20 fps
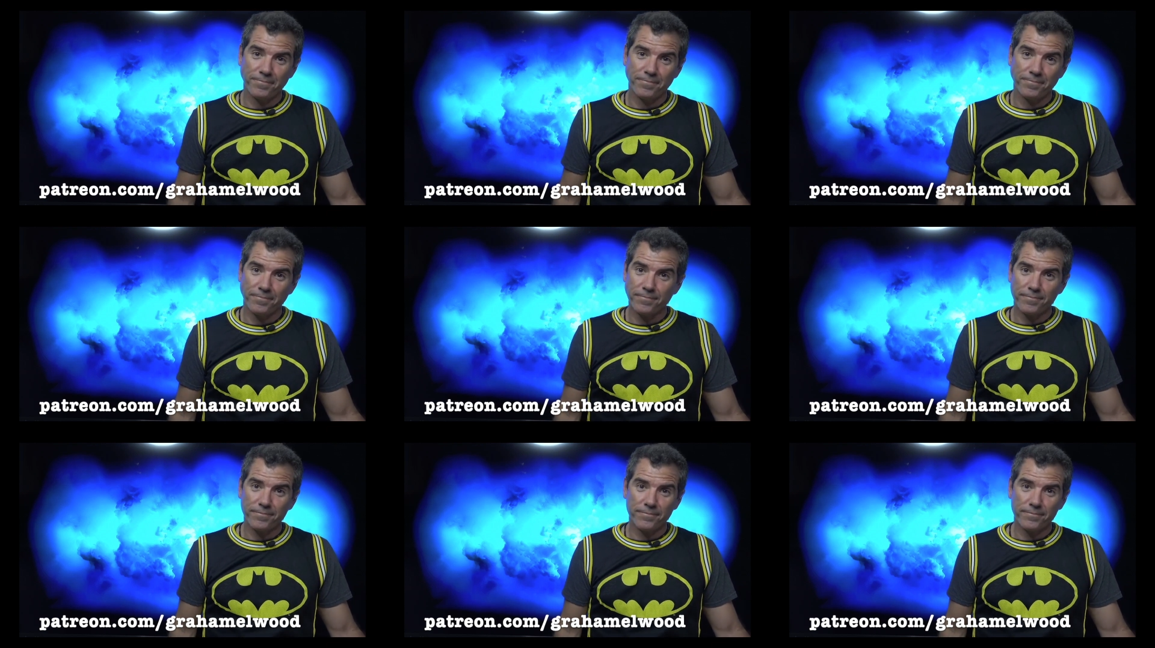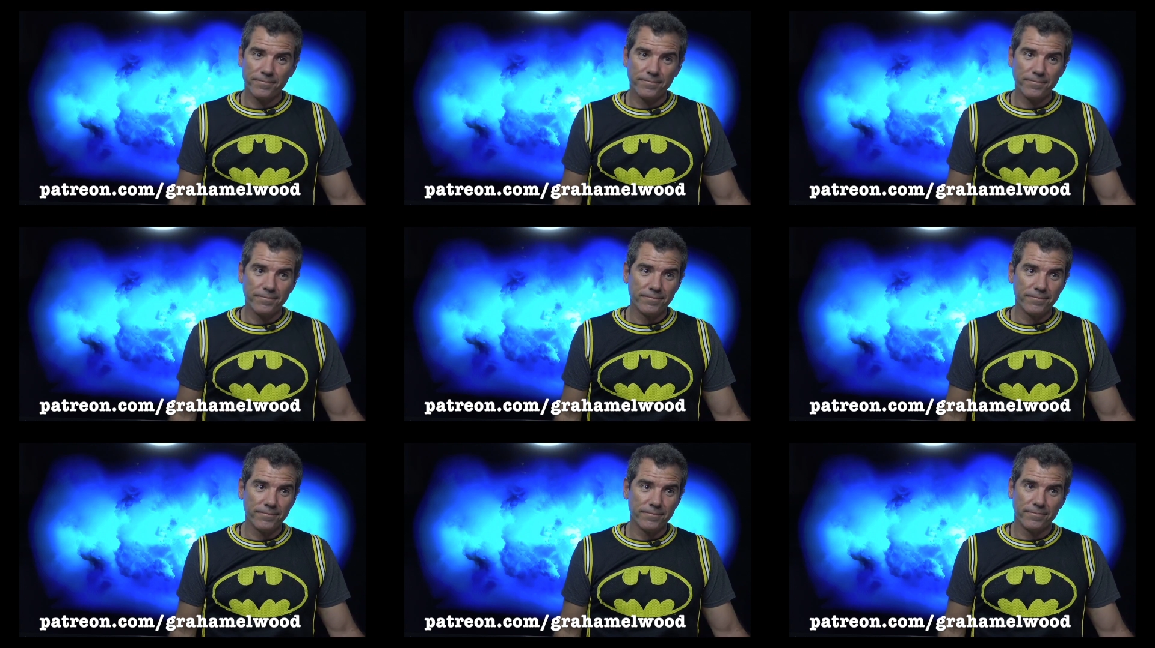
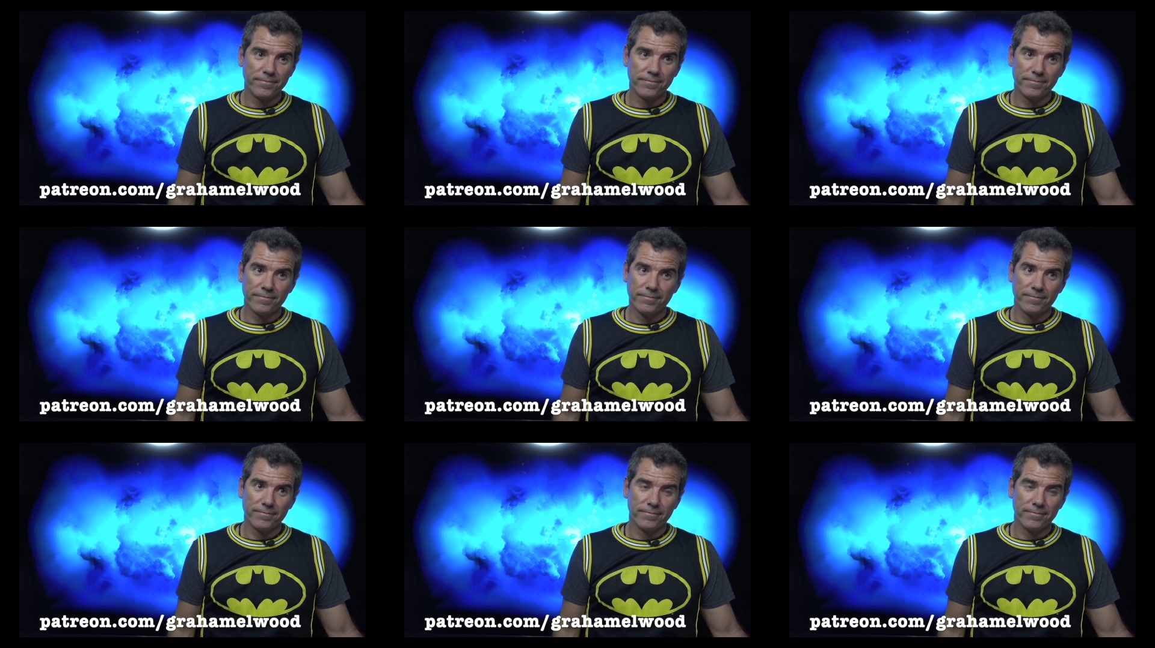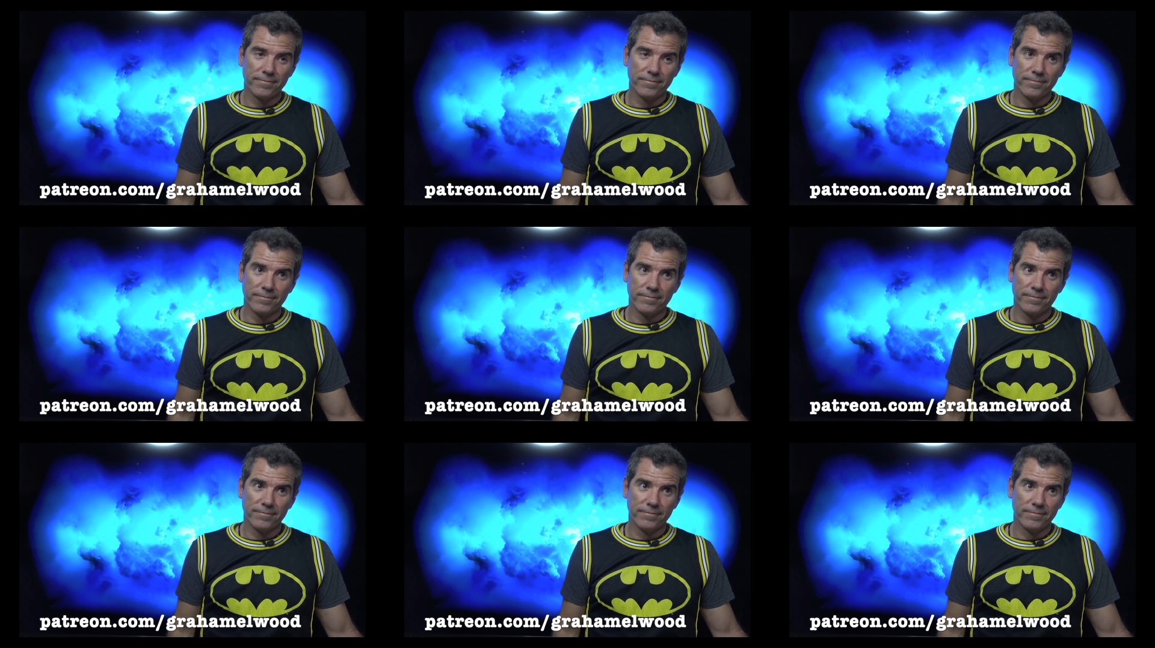
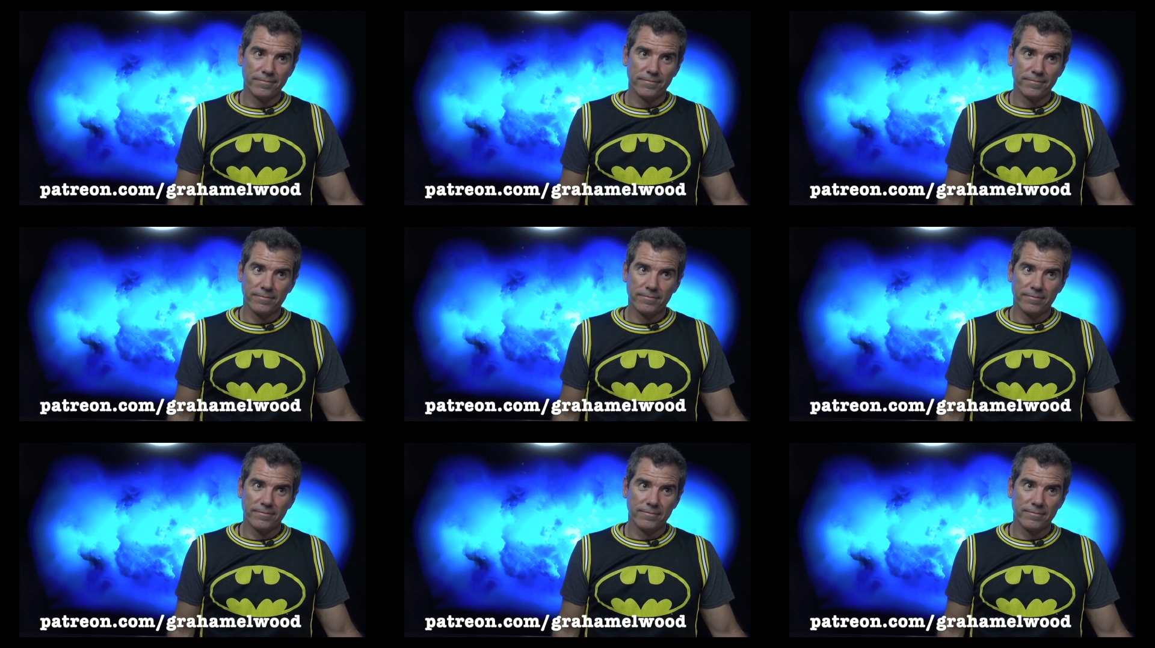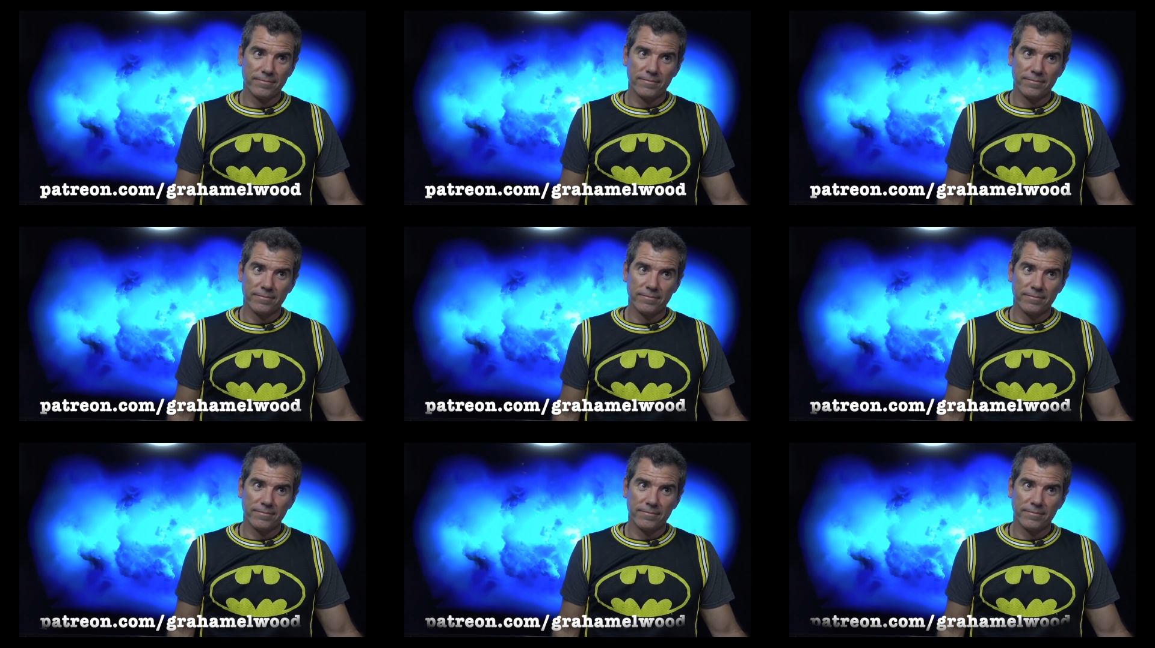
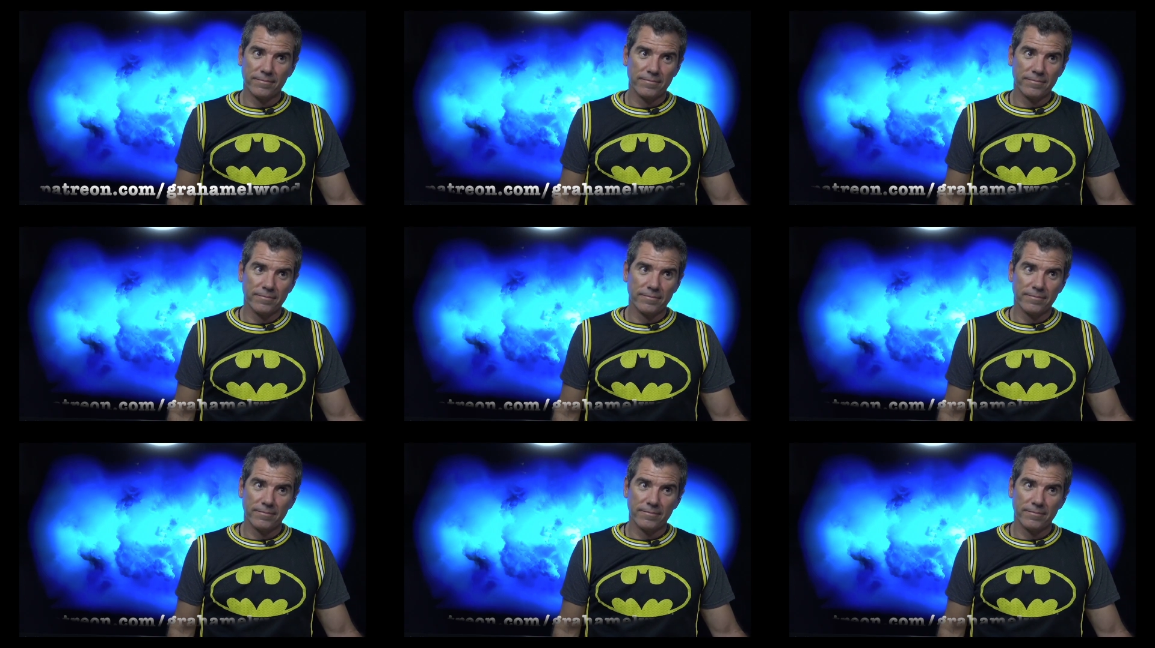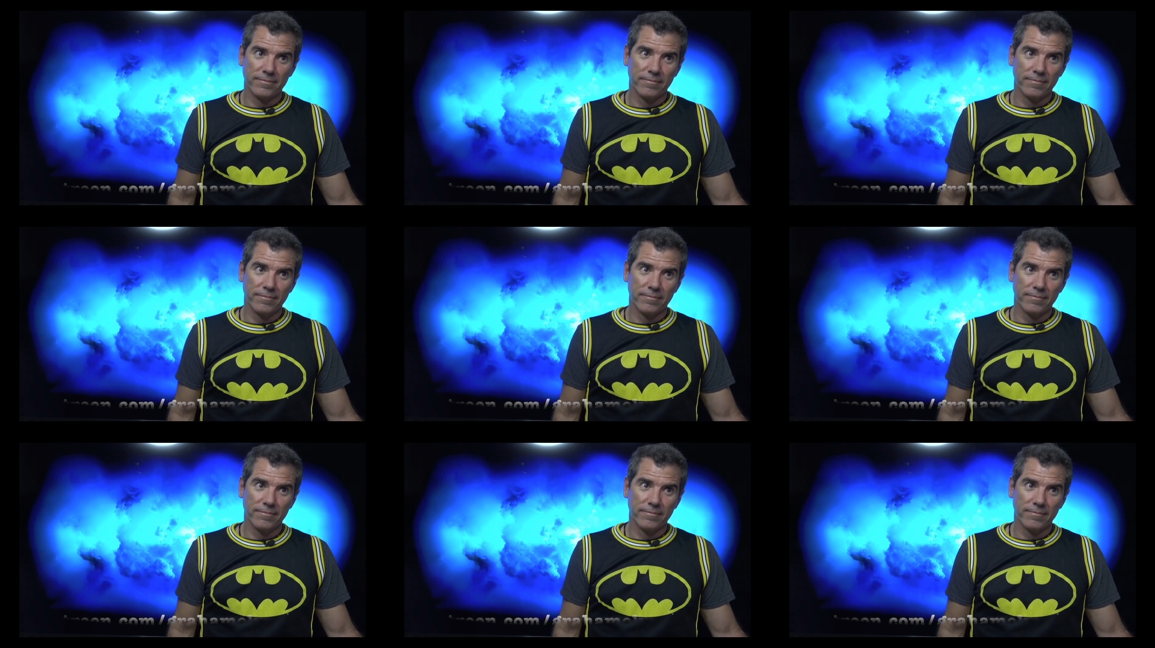(silence)